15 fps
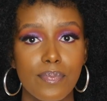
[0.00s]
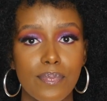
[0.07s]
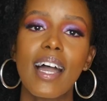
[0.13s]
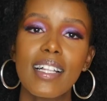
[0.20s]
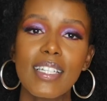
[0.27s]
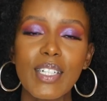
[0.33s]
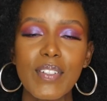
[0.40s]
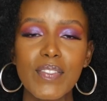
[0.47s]

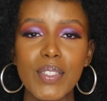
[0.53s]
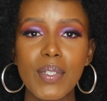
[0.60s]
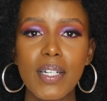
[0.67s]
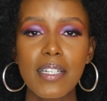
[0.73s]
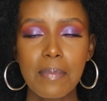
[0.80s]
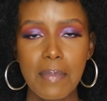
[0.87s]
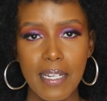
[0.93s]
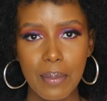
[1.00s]
Hello
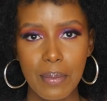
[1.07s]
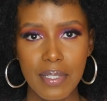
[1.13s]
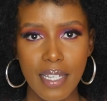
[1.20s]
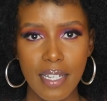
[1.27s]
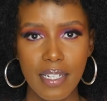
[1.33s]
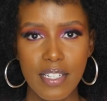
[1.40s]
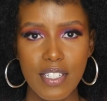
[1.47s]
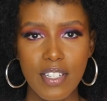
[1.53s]
everyone, my name is
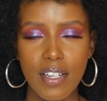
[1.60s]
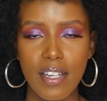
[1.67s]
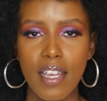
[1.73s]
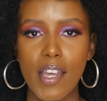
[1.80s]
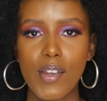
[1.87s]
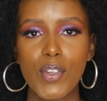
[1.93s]
Edna Njeri,